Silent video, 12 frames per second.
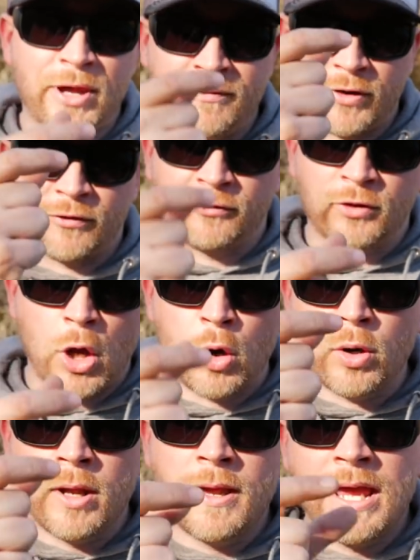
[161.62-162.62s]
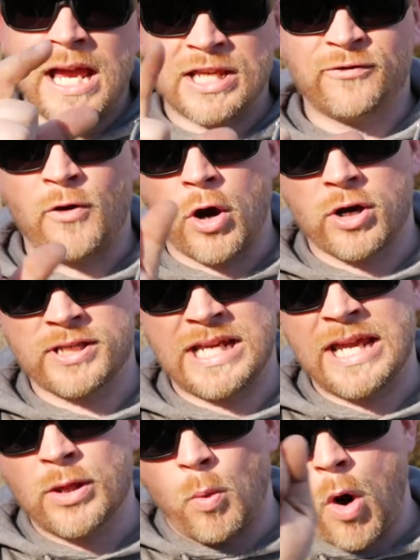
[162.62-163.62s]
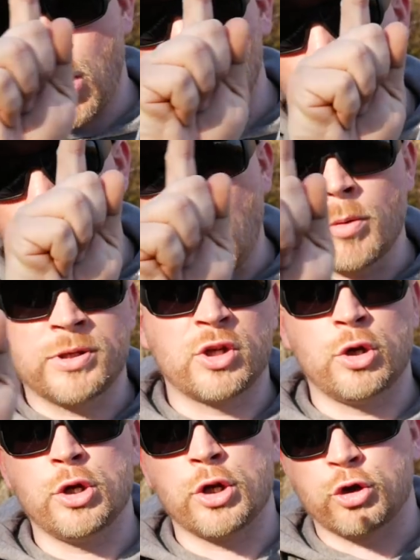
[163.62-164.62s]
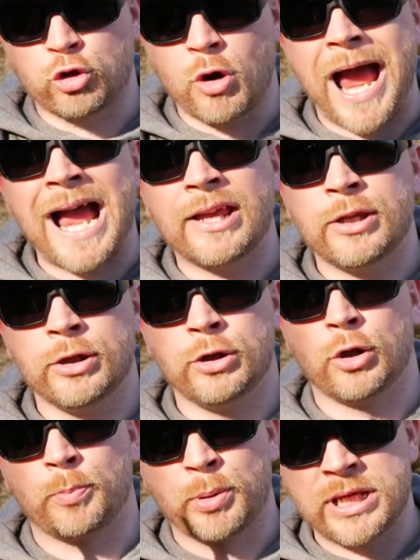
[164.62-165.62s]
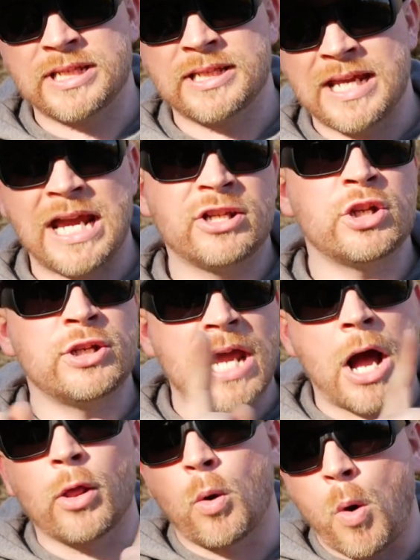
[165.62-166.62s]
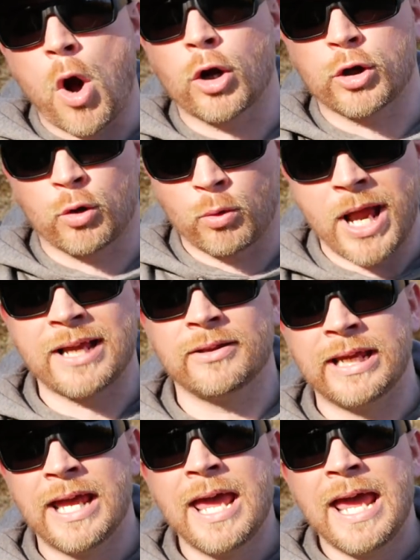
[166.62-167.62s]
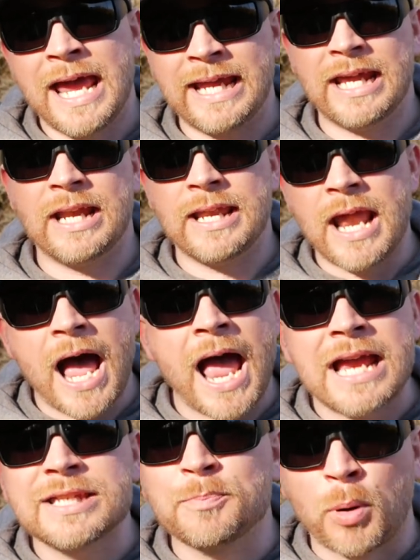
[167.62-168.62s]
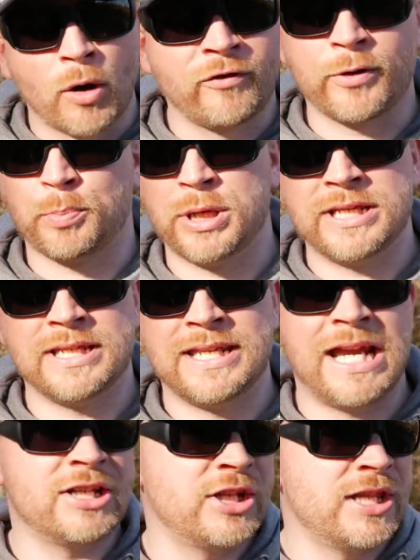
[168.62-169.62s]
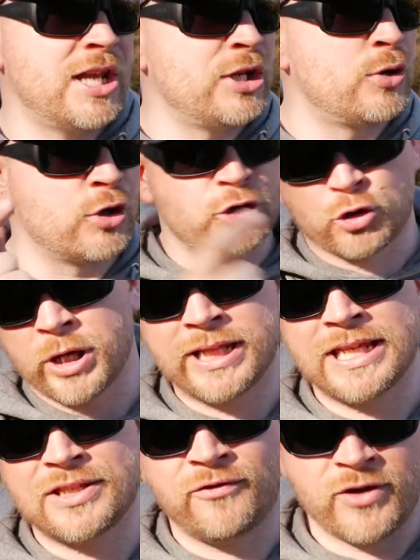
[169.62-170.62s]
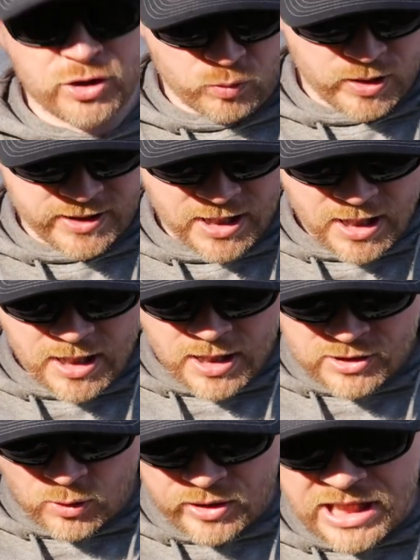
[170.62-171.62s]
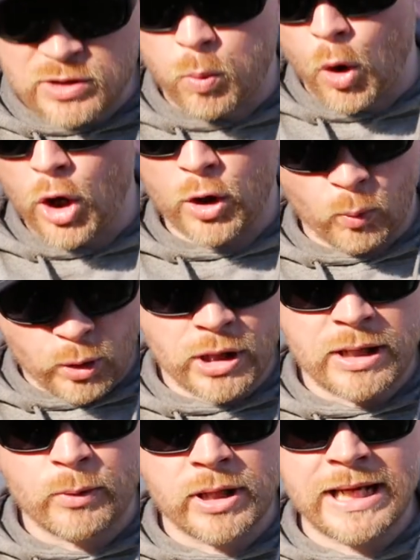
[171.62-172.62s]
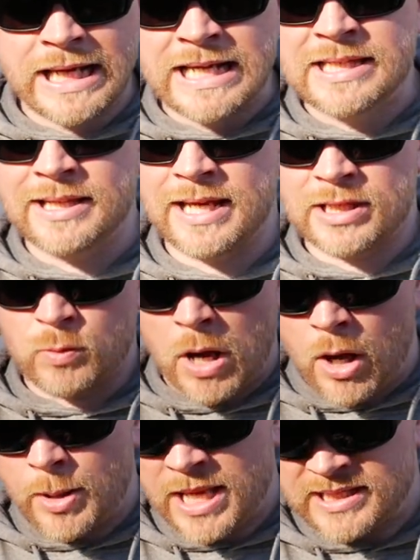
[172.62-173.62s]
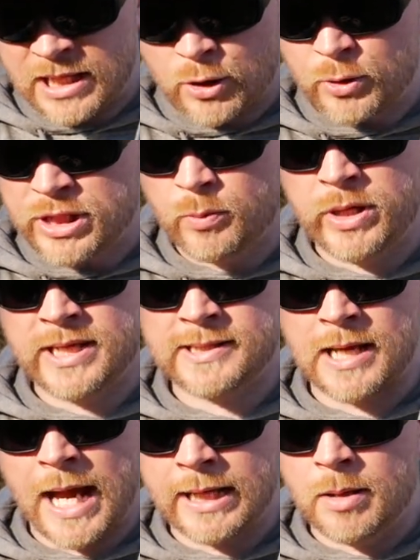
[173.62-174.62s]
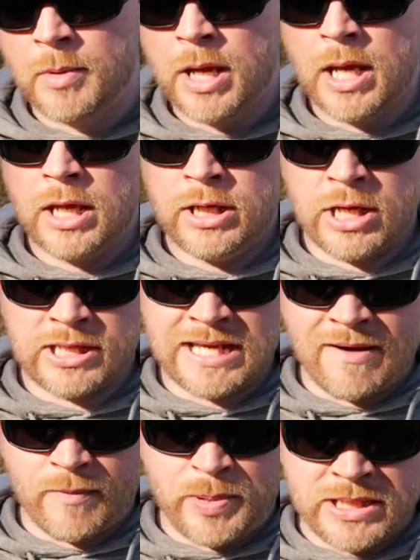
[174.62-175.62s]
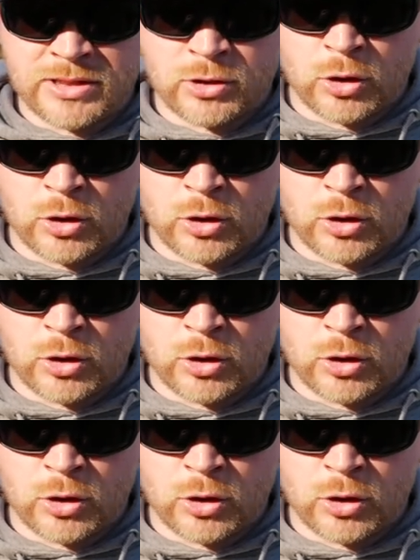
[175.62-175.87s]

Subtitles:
of your float as far as in the water column so you can track your presentation down the water correctly and get a nice perfect presentation that you can trick these fish with. So these work really, really easily as well, and that's the other reason we designed them. You just have a piece of